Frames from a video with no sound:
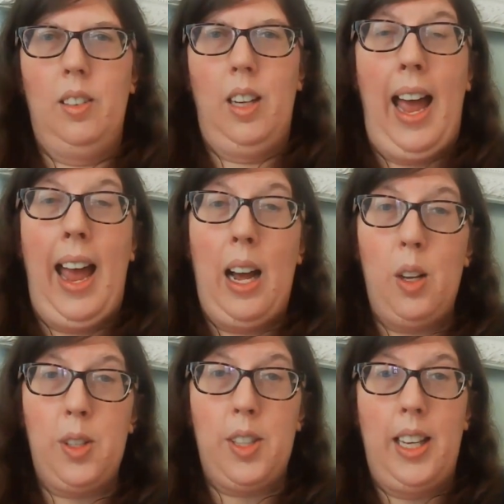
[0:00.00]
a
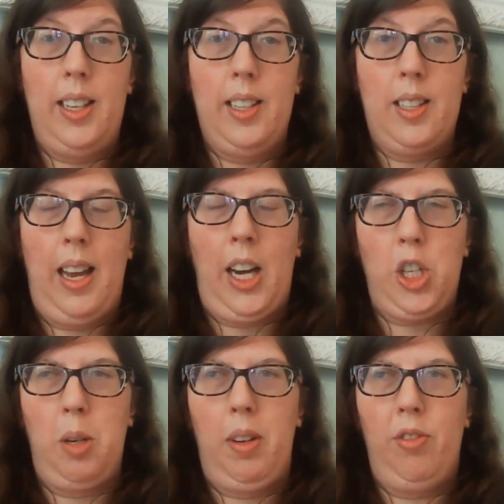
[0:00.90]
house that has
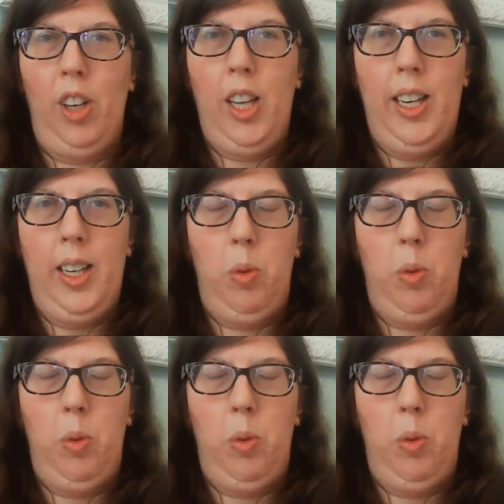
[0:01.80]
actually been flooded,